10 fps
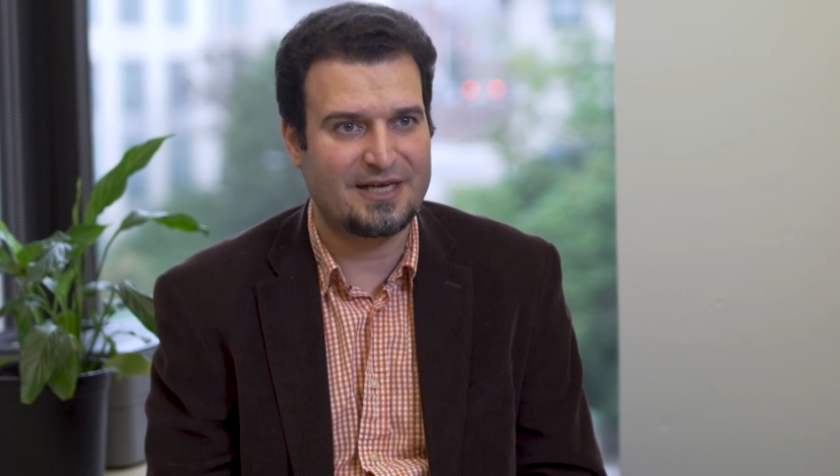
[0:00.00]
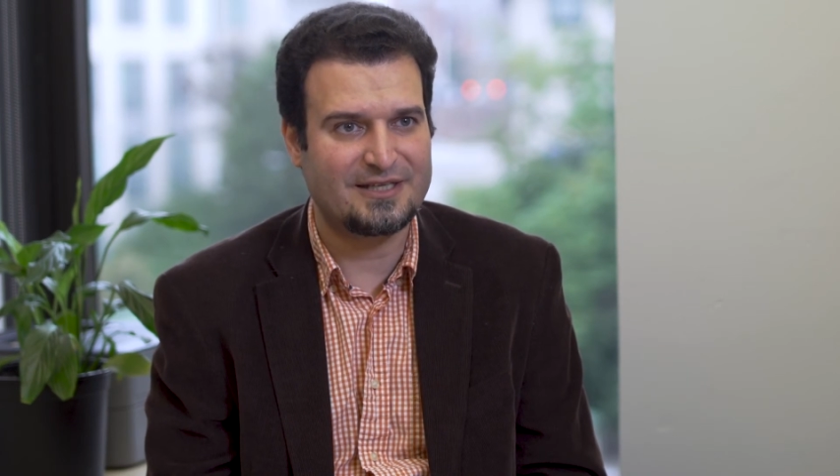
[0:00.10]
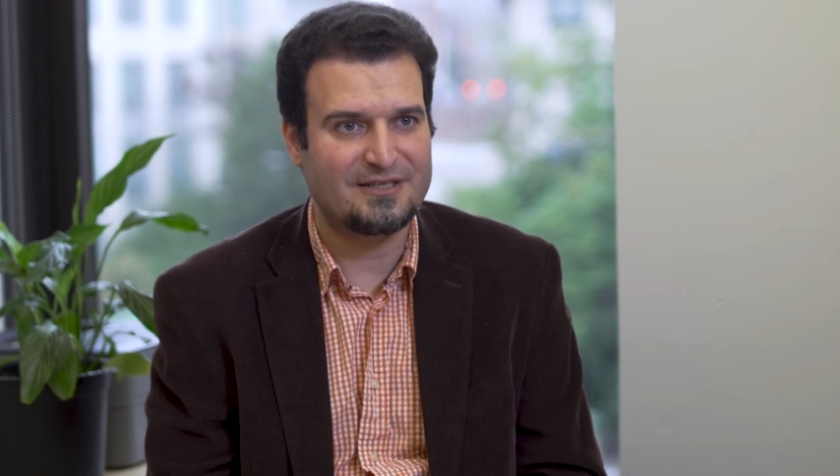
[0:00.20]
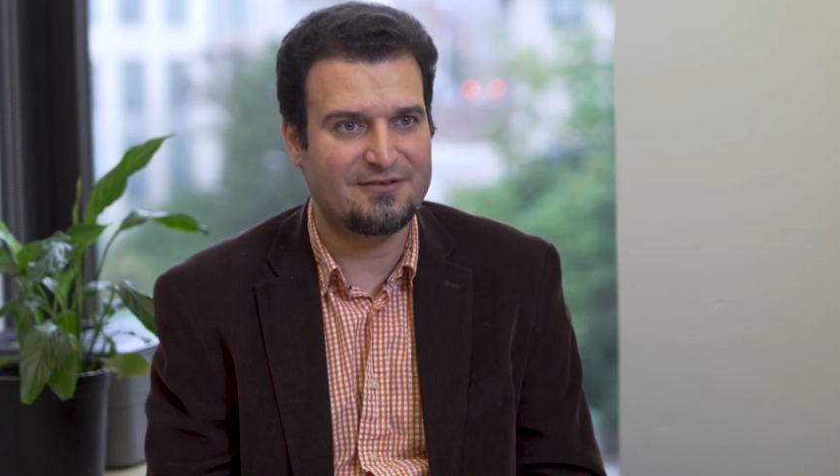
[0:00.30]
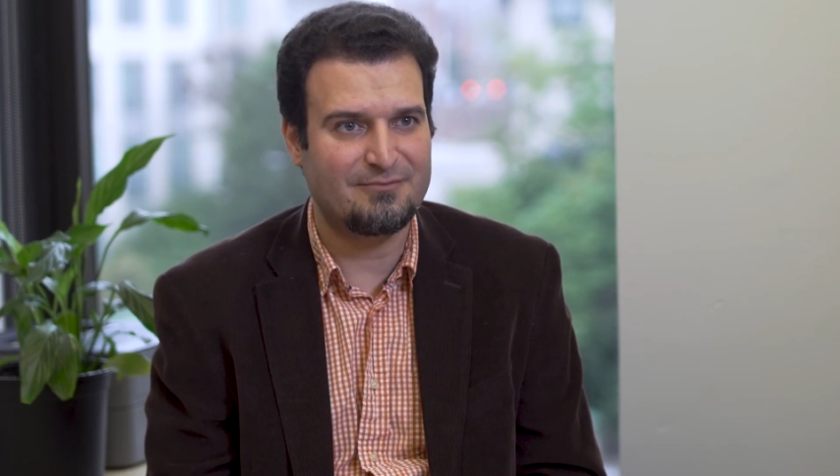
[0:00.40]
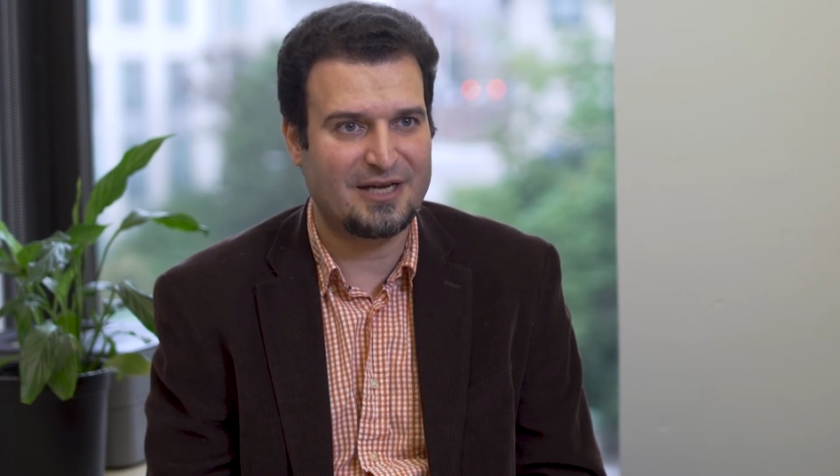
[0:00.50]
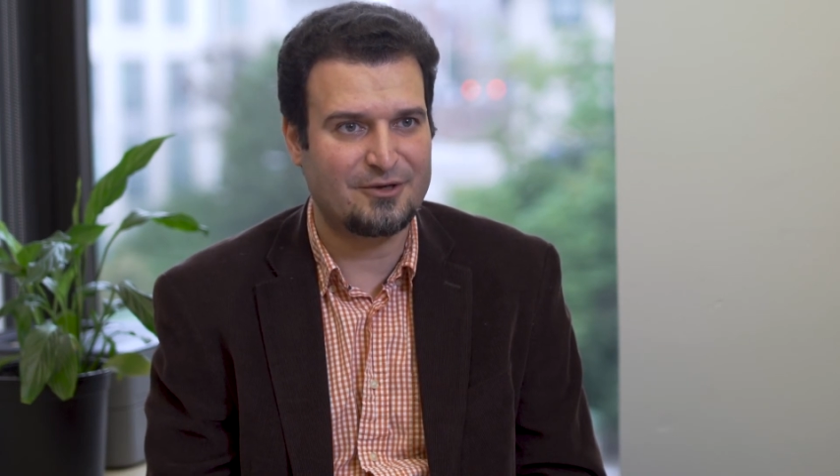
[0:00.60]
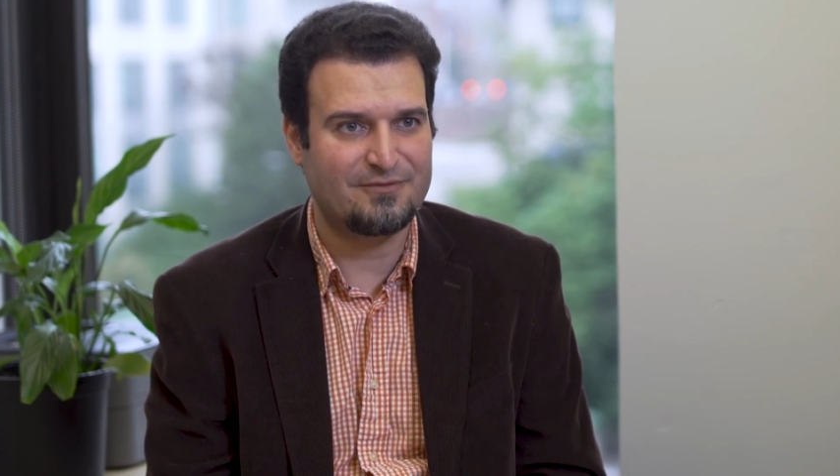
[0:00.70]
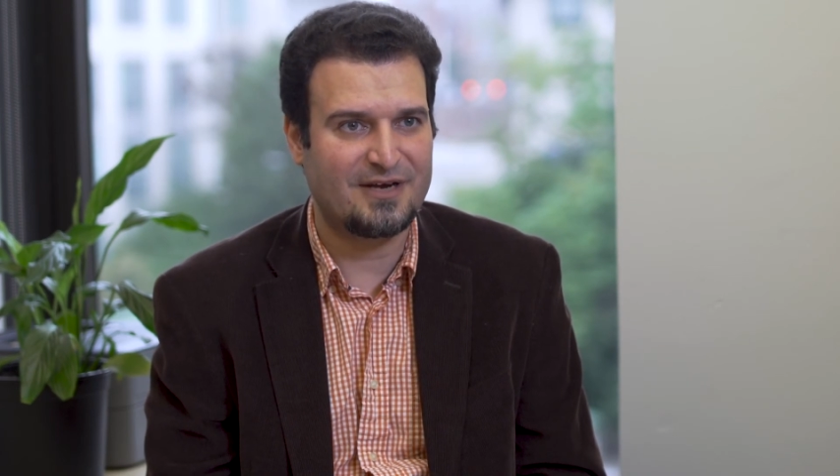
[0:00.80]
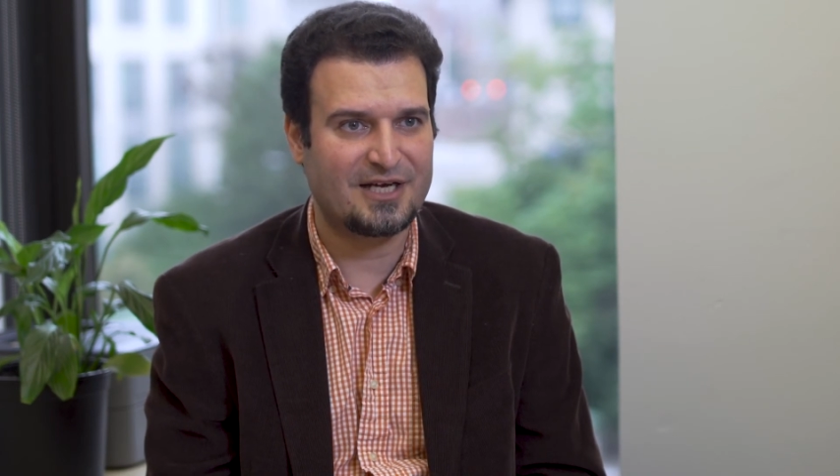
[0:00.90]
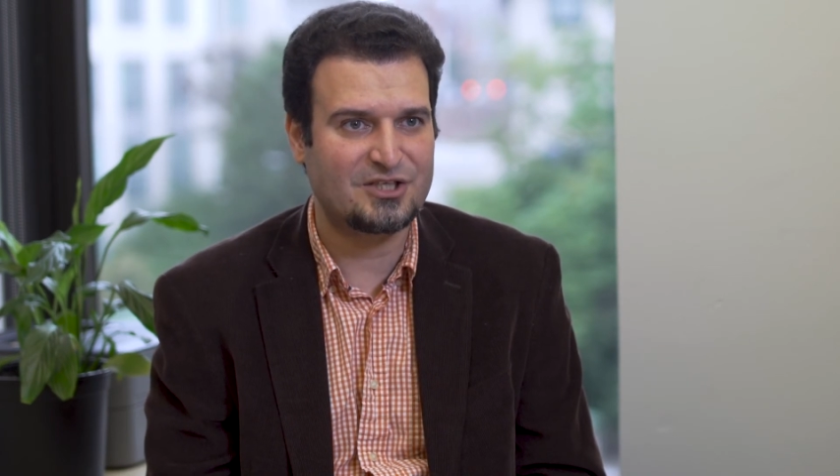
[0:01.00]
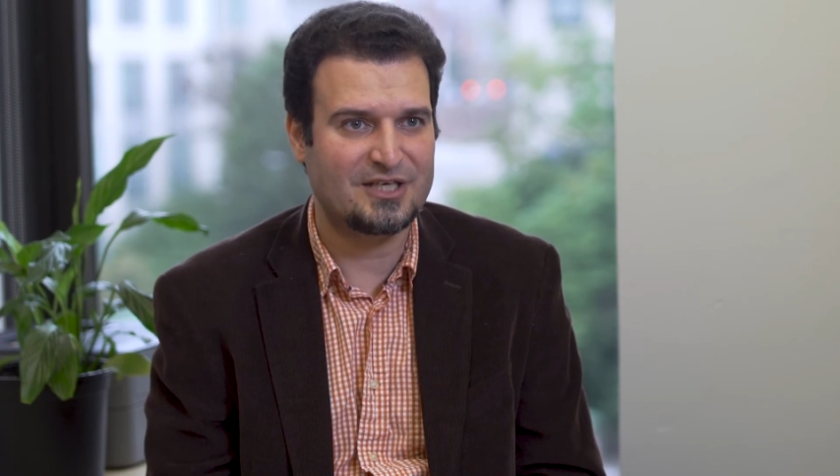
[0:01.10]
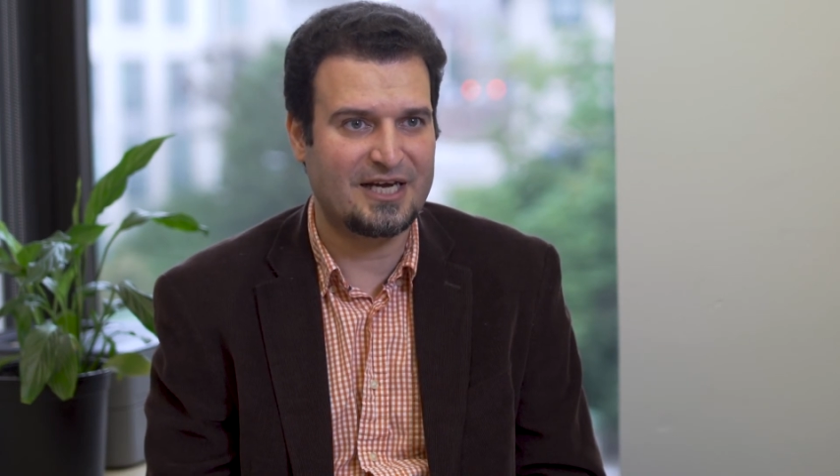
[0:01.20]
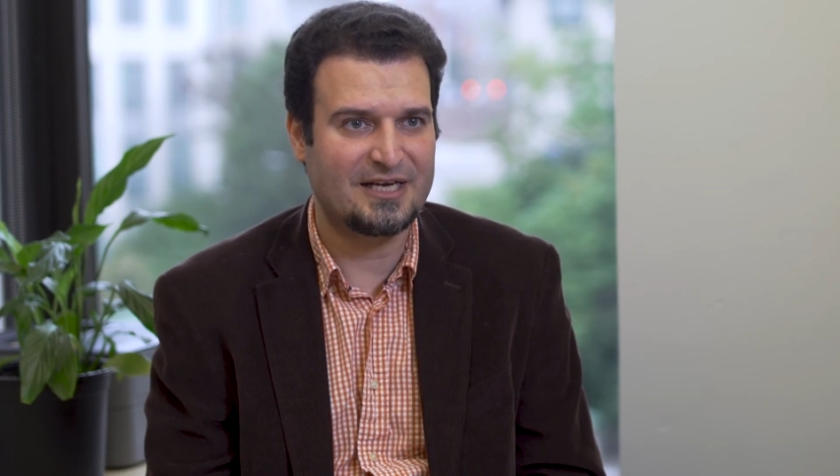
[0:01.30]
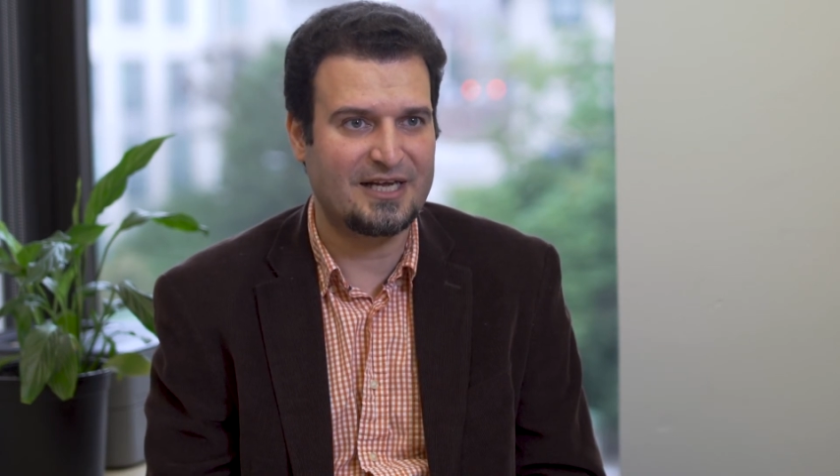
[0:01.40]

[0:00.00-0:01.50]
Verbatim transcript: additive manufacturing and